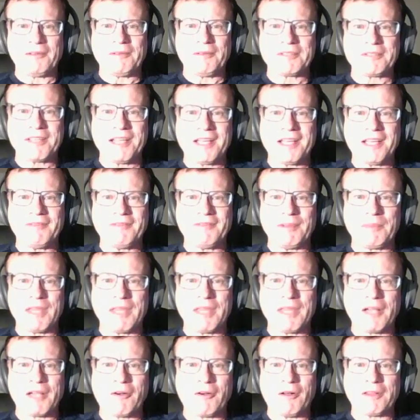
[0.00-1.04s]
It was kind of
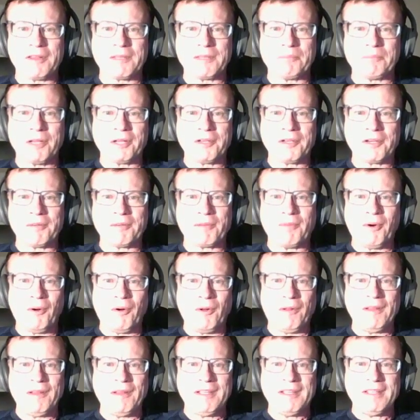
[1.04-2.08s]
they call it the Blunder
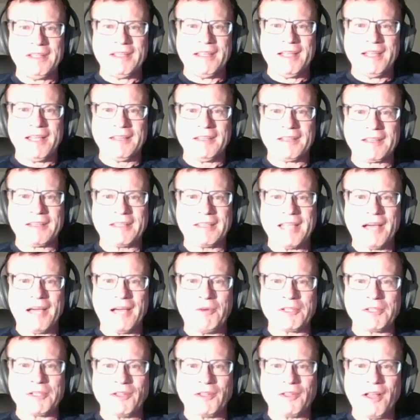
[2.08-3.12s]
Bowl, and the
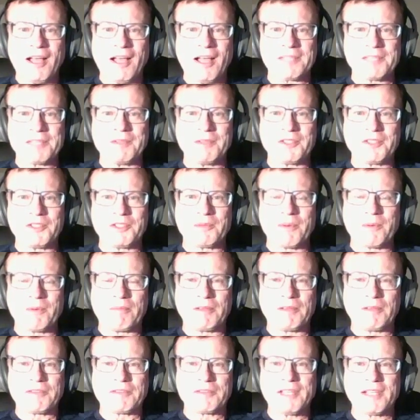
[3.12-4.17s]
Cowboys lost. But Super
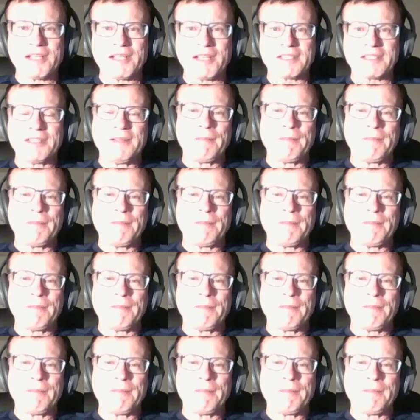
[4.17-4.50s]
Bowl VI,